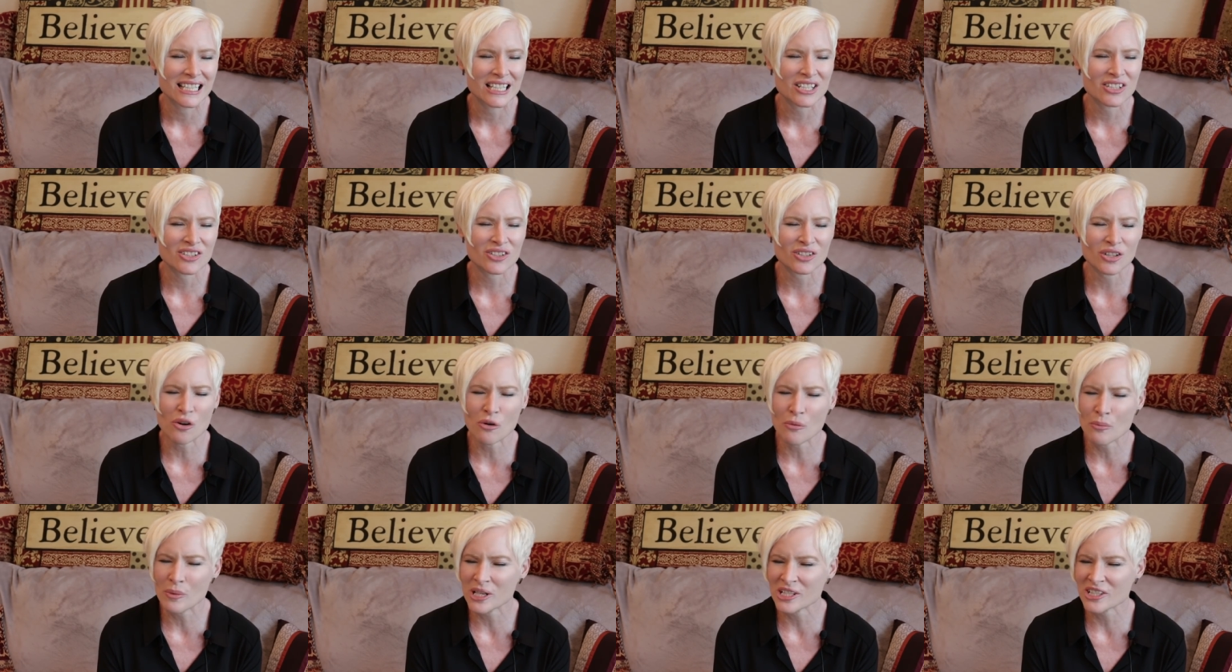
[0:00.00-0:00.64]

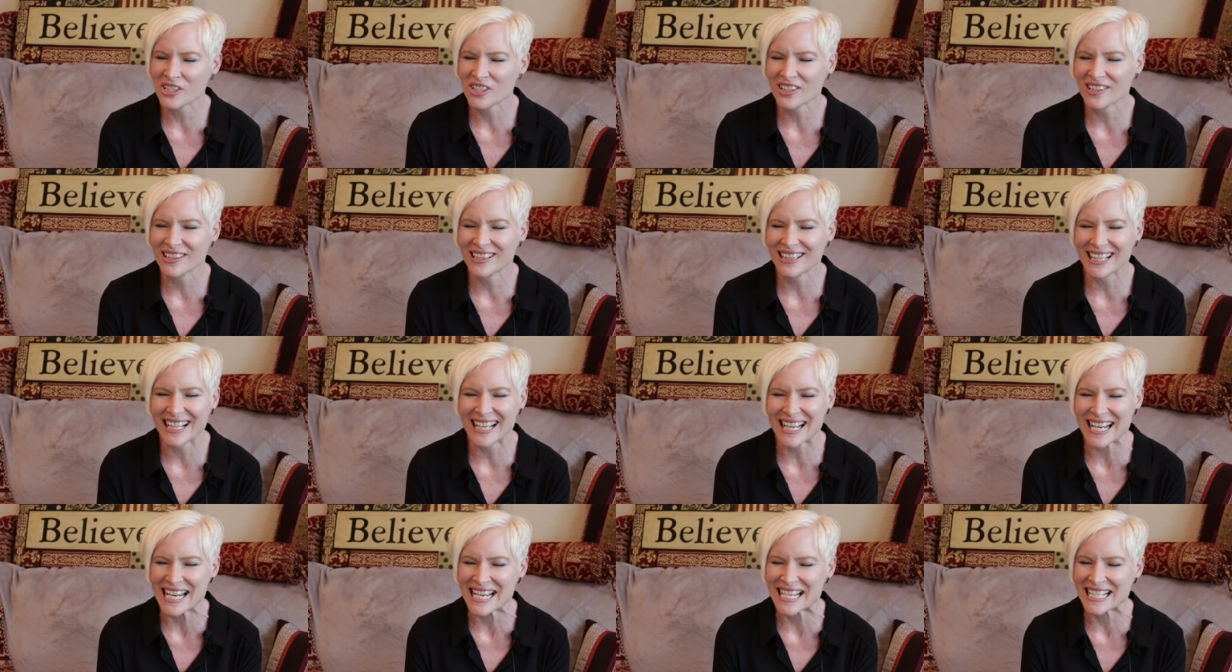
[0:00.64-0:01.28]
So much
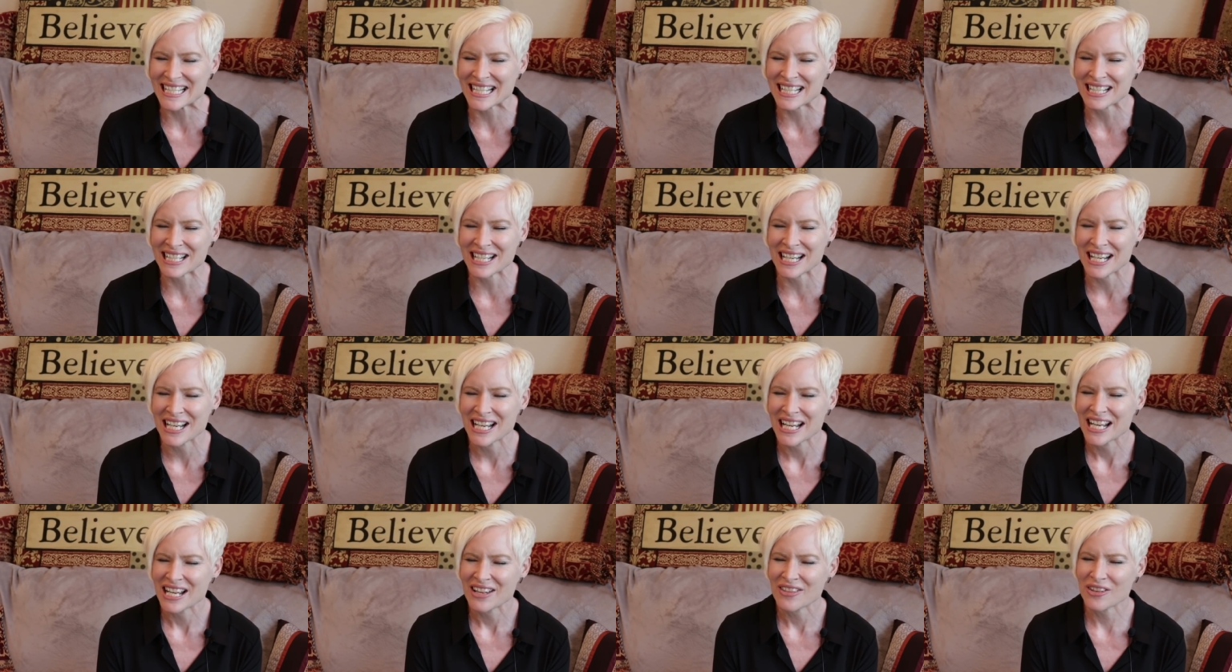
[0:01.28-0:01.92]
light, and
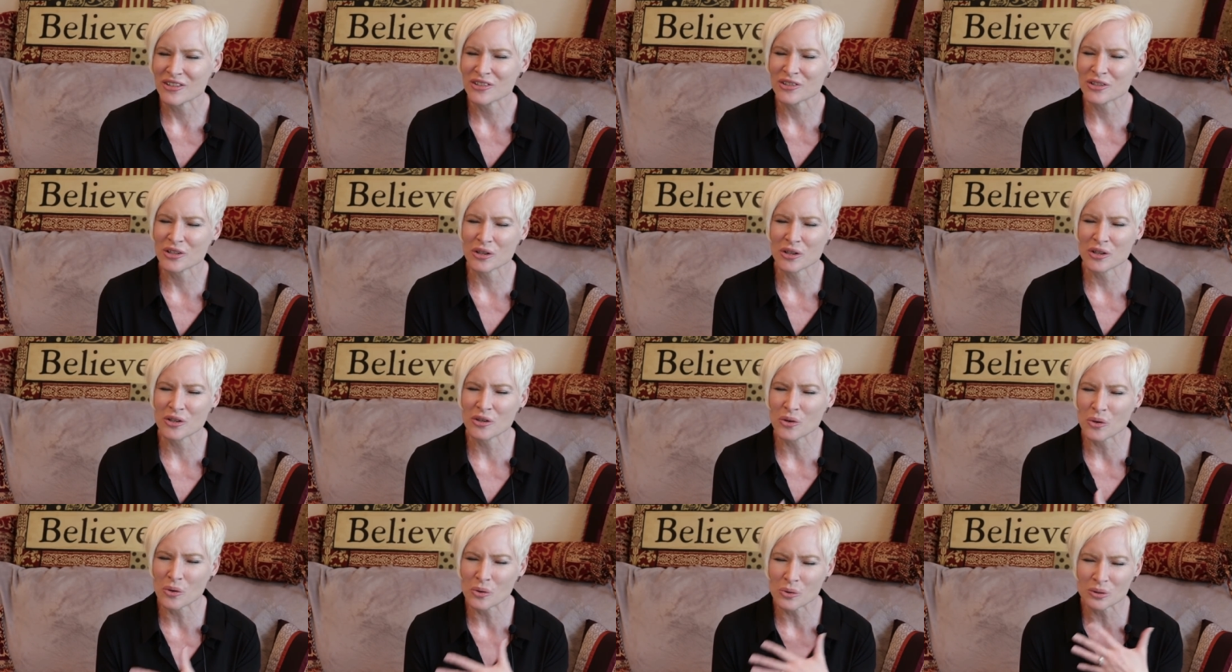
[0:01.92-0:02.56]
there's a
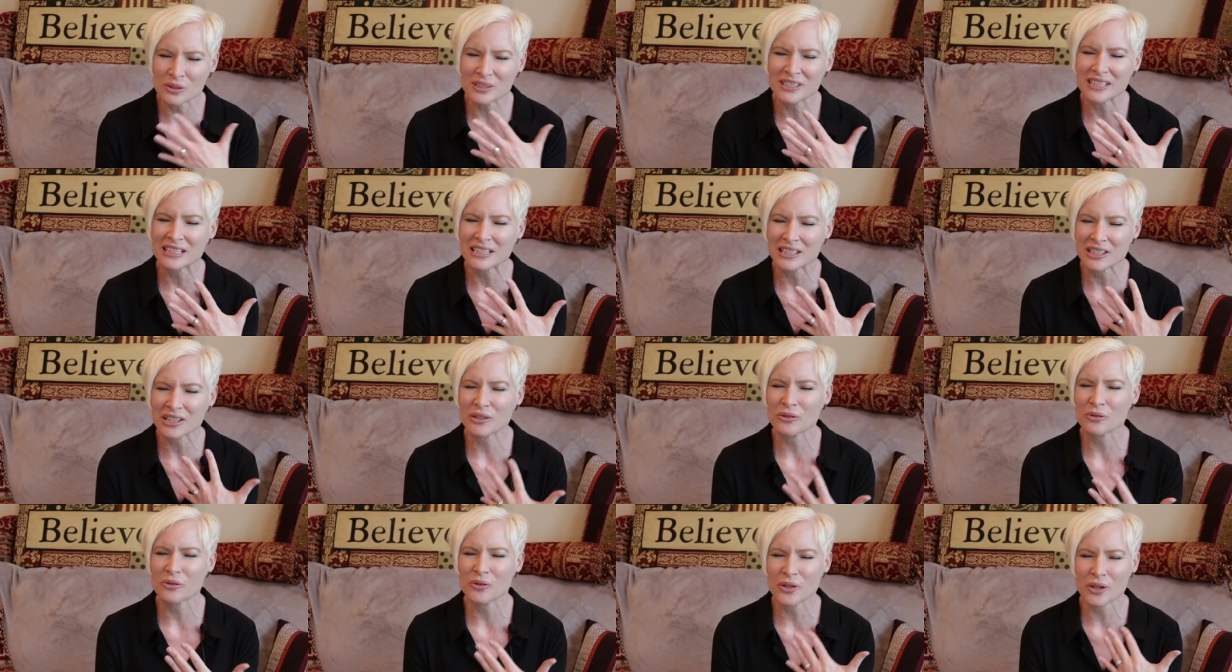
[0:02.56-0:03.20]
golden
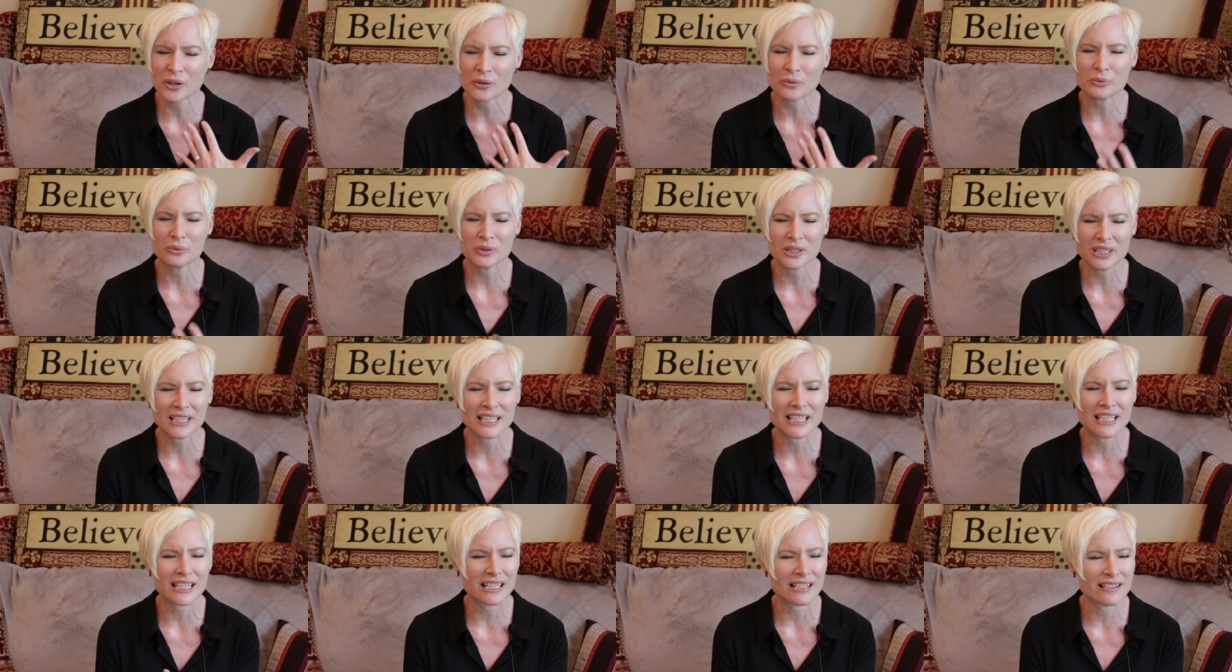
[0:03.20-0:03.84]
hue. There
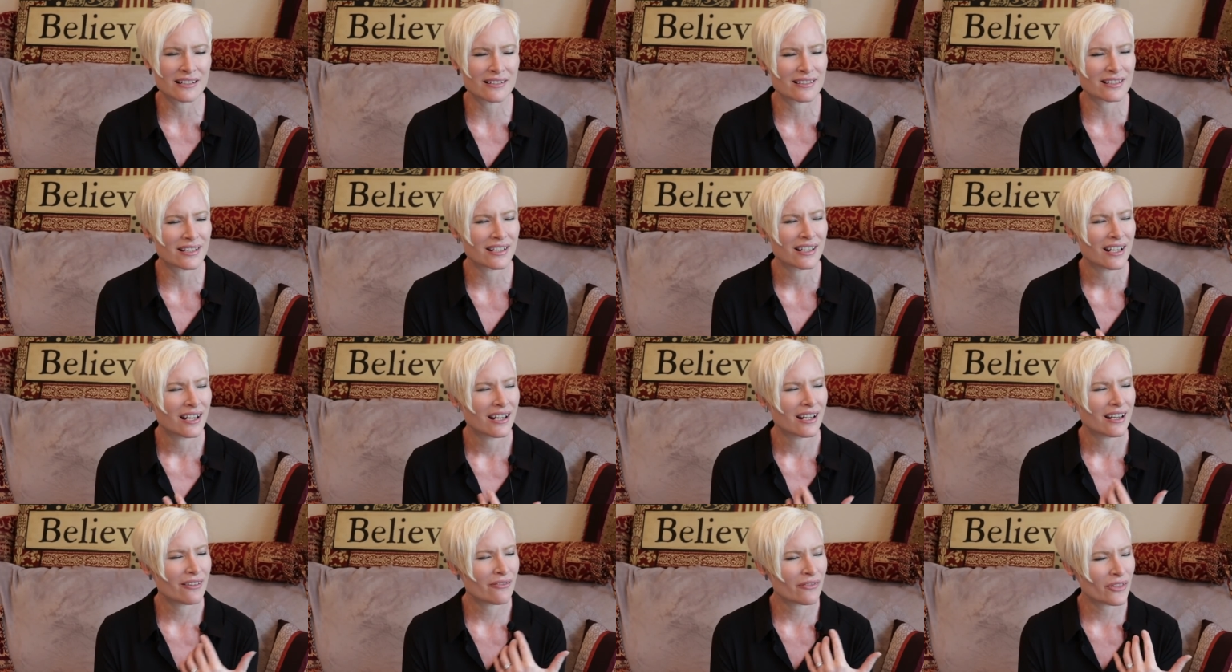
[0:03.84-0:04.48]
really is.
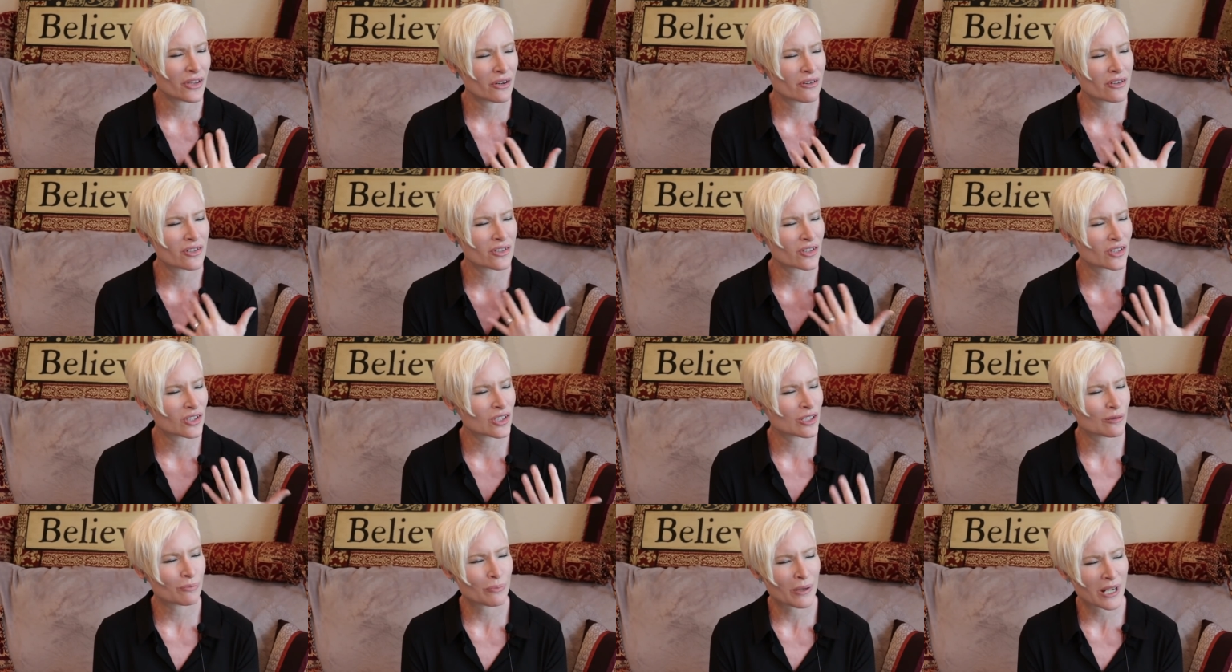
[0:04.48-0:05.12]
If there is a
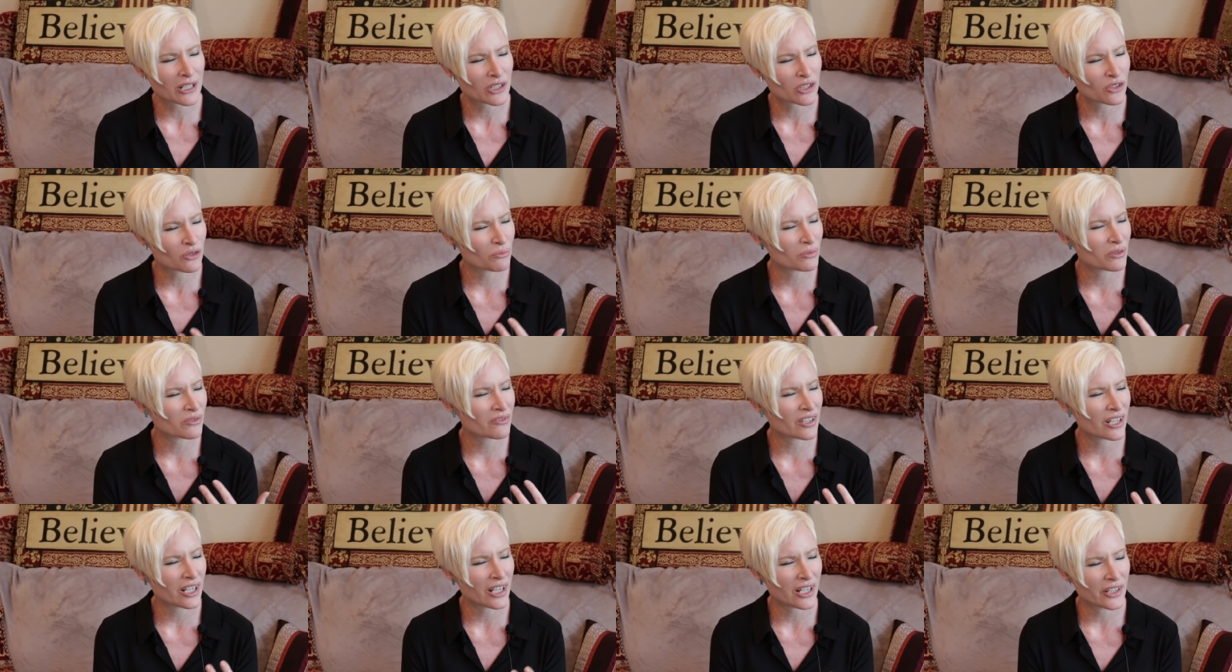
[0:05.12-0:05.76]
spectrum
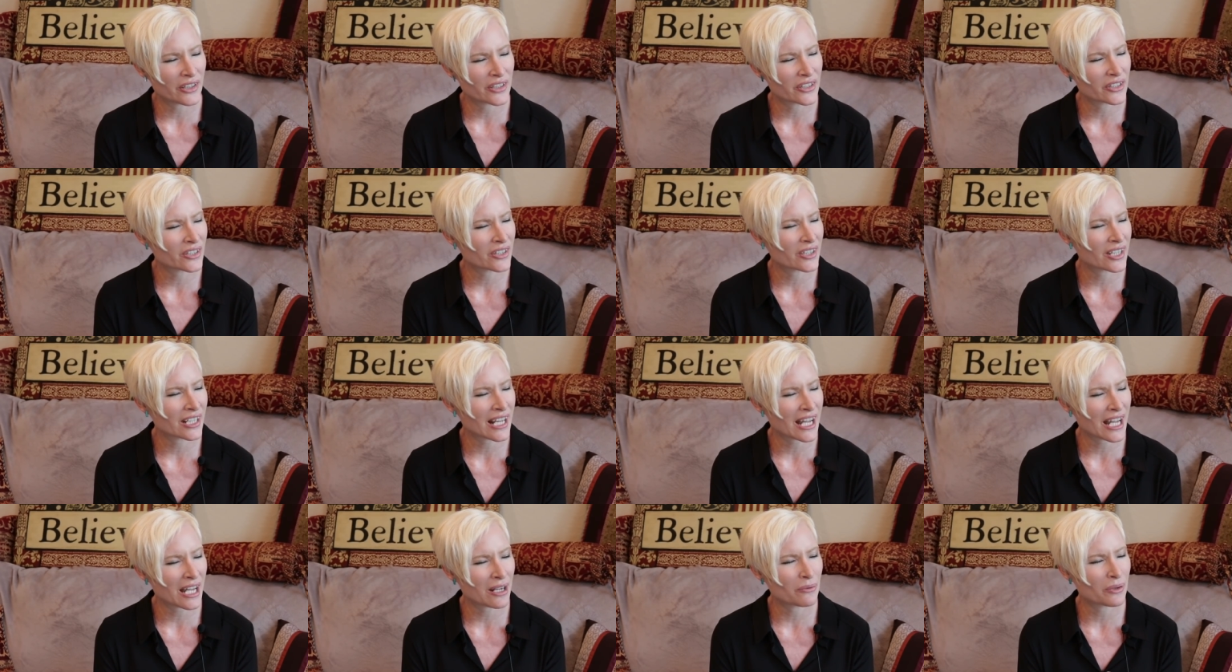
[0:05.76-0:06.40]
of color
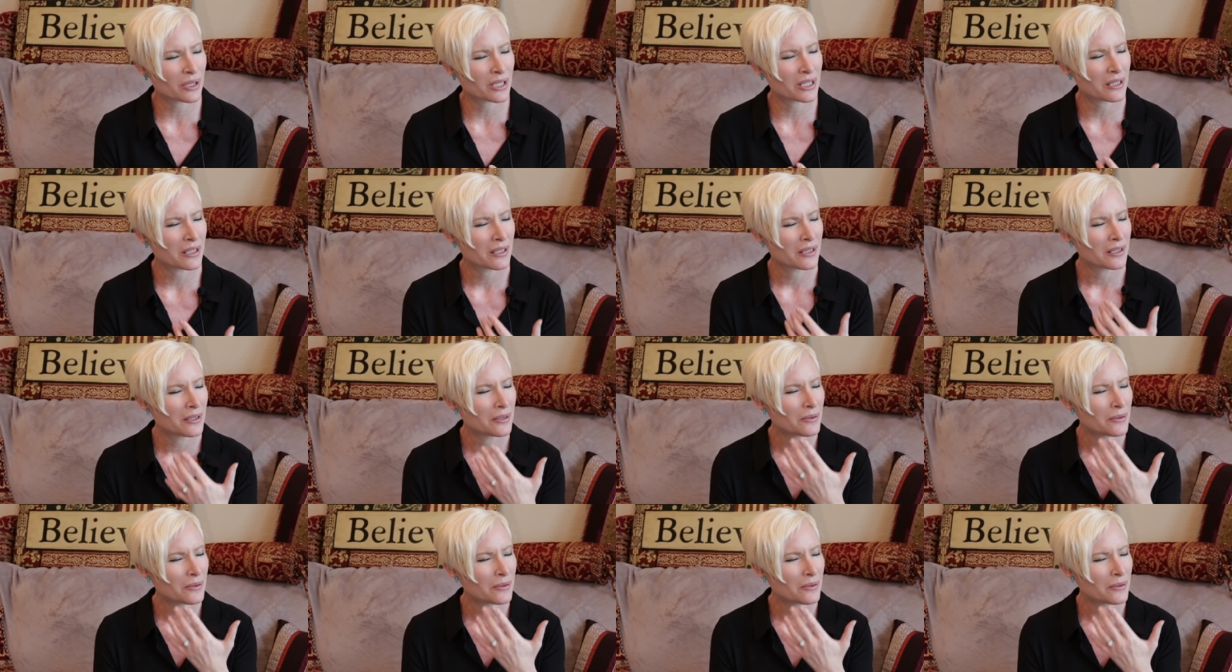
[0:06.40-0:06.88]
that I would